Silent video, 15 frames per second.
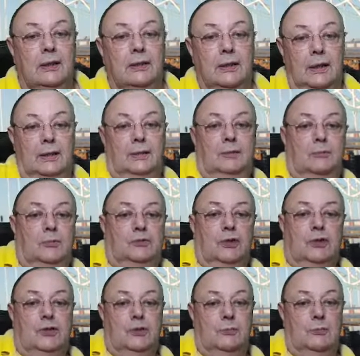Yeah, my
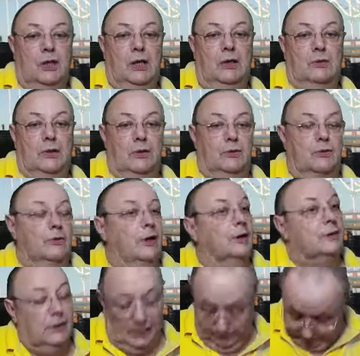t-shirt, my logo,
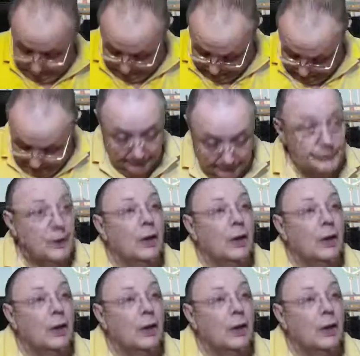correct. Yeah, right.